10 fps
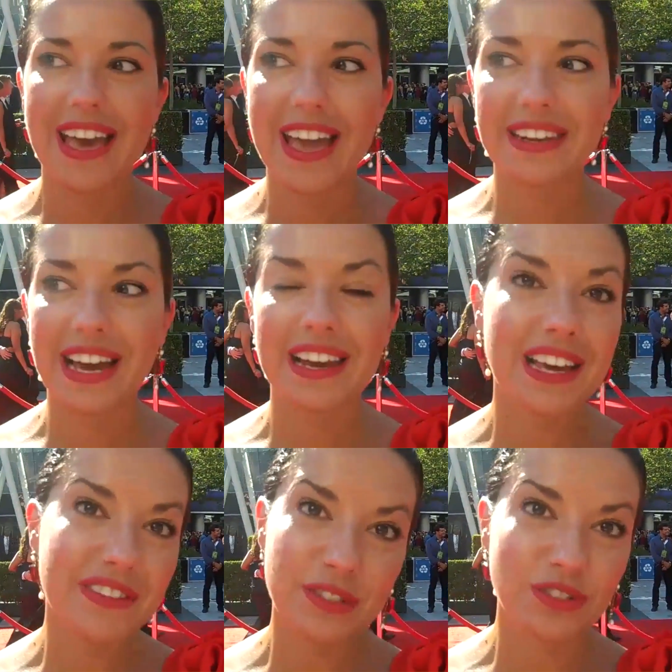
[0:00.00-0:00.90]
and I
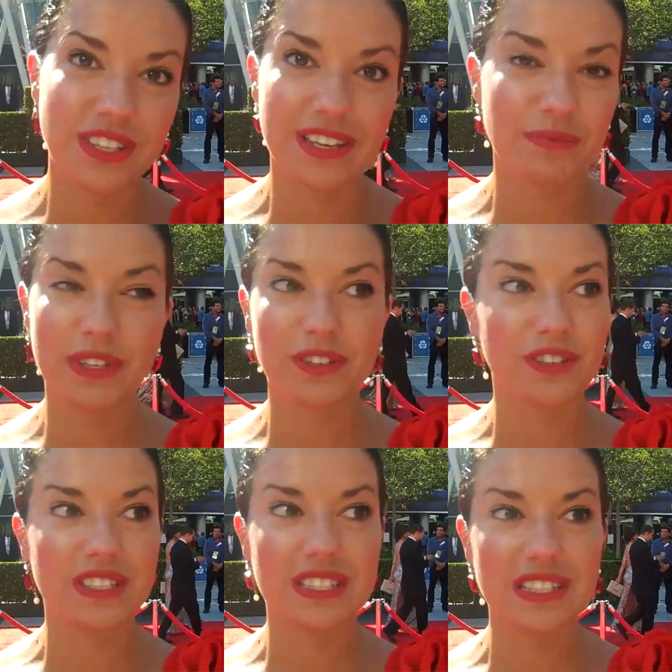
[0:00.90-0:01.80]
love it to death
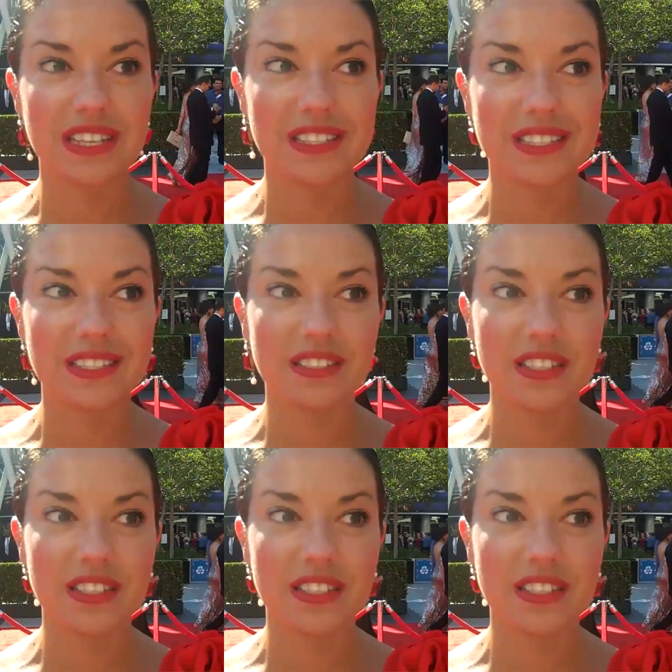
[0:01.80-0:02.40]
because it's